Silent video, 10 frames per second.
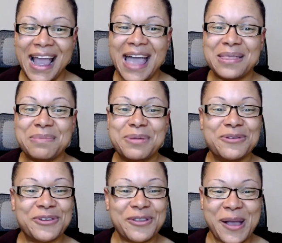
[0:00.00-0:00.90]
And the
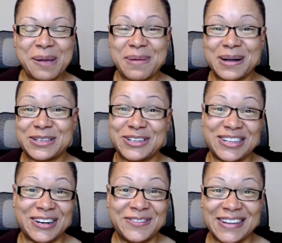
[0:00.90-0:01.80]
beautiful thing about
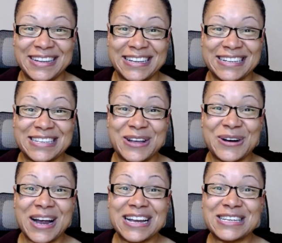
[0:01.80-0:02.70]
yourself is
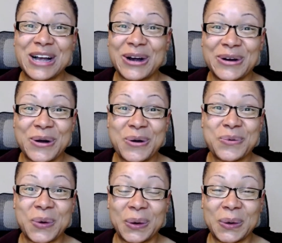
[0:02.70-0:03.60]
your internal
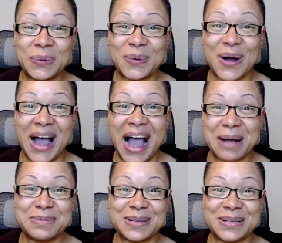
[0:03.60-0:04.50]
world will
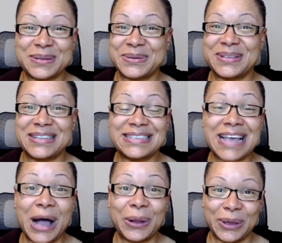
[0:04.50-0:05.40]
absolutely
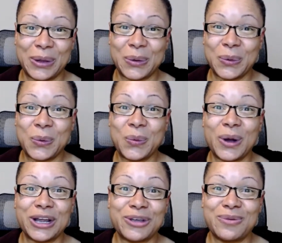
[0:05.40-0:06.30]
tell you
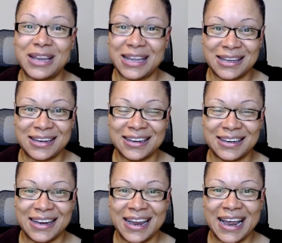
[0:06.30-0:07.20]
what you need.
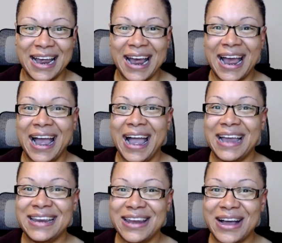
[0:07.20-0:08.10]

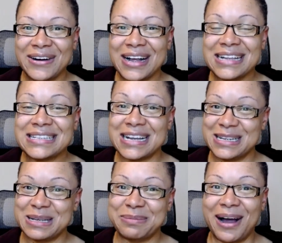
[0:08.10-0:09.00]
And you know, it's going
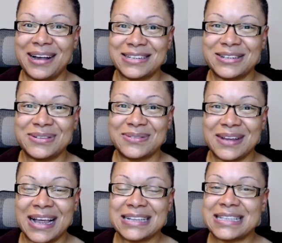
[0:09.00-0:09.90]
to surprise you.
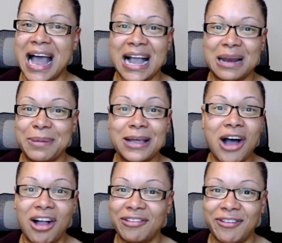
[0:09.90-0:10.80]
It's not going to be
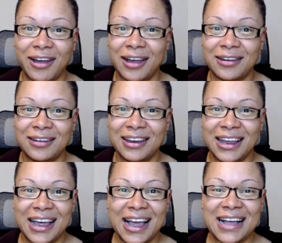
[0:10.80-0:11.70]
call a friend.
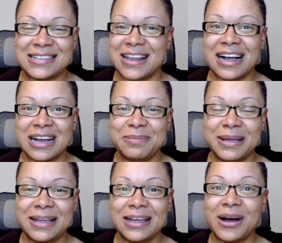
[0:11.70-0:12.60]
It's not going to
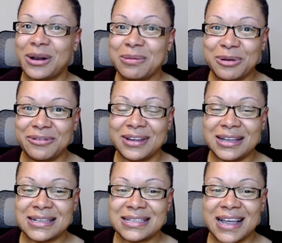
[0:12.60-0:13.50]
be go to the
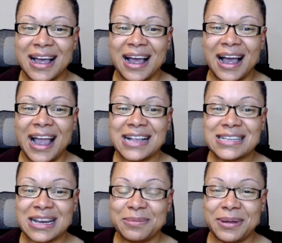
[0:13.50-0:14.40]
movies.
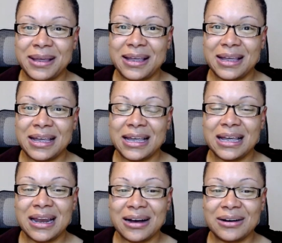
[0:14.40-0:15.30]
It's going to be,
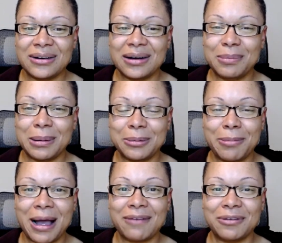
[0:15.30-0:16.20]
you know, a bubble
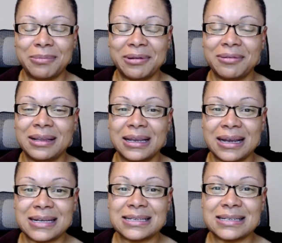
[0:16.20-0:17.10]
bath would be really
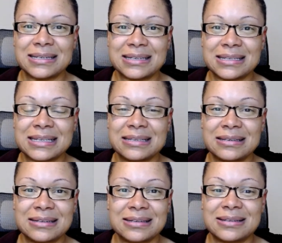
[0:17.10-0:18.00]
nice to just
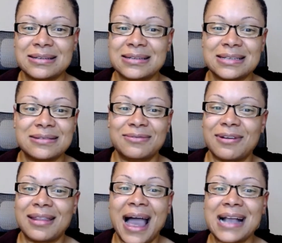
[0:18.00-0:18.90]
just just
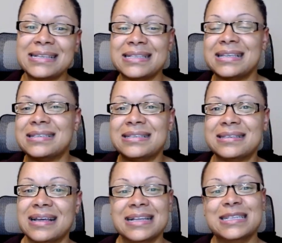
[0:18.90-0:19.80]
relax
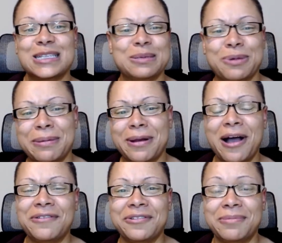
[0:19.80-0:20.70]
this disappointment
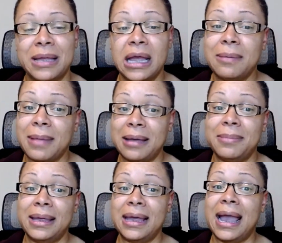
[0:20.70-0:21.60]
off of me. It might
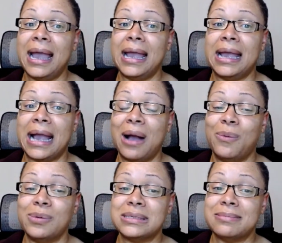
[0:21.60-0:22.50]
be, hey, I
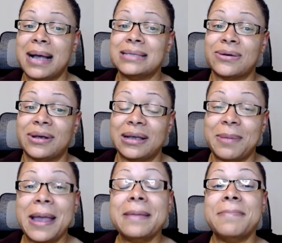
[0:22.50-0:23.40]
want some ice cream.
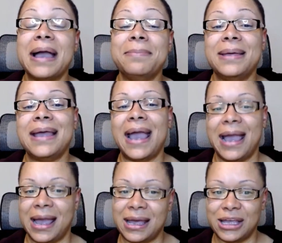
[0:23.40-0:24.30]
It might be,
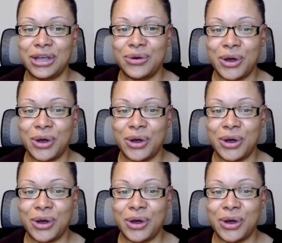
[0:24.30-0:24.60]
hey, you